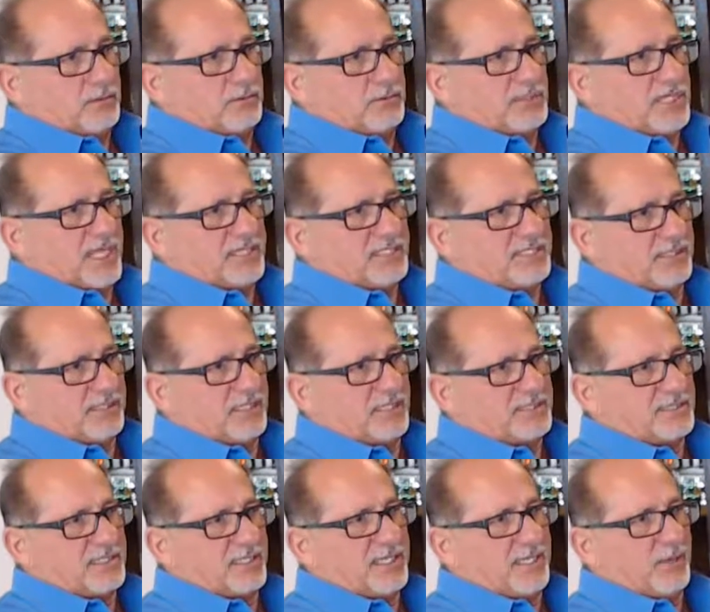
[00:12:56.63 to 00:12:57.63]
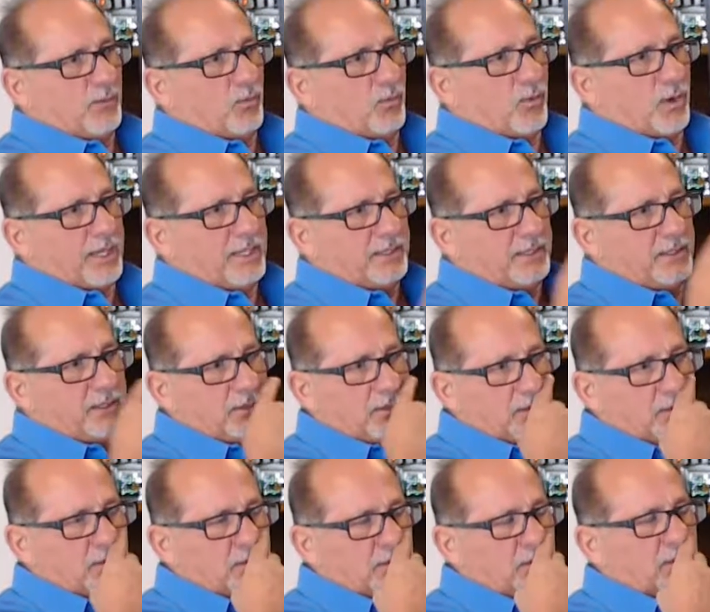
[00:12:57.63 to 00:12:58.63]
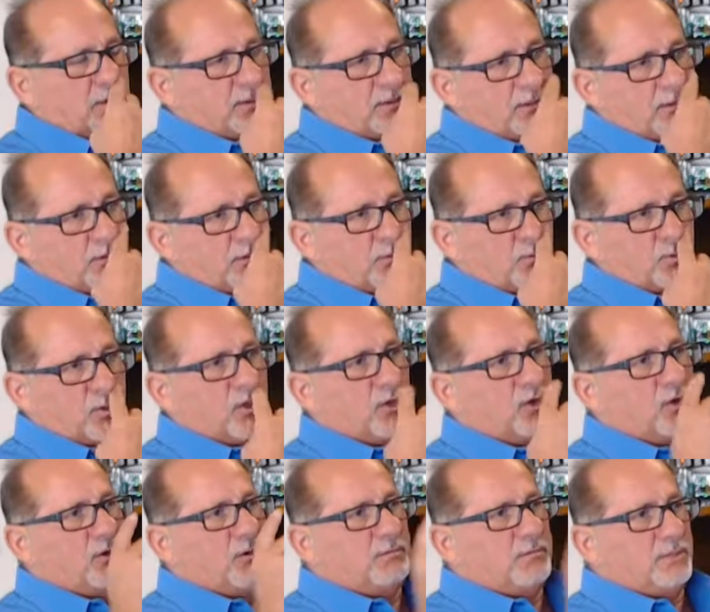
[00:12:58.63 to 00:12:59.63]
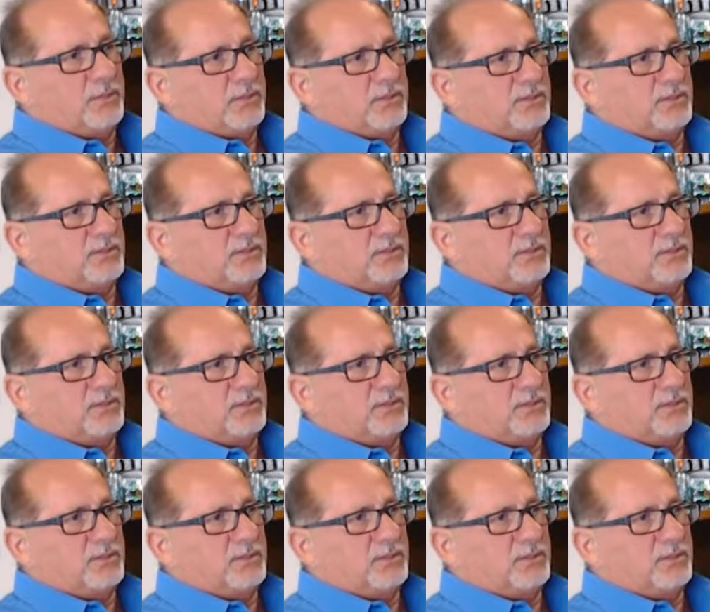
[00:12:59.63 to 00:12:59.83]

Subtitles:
Jason doesn't get one room,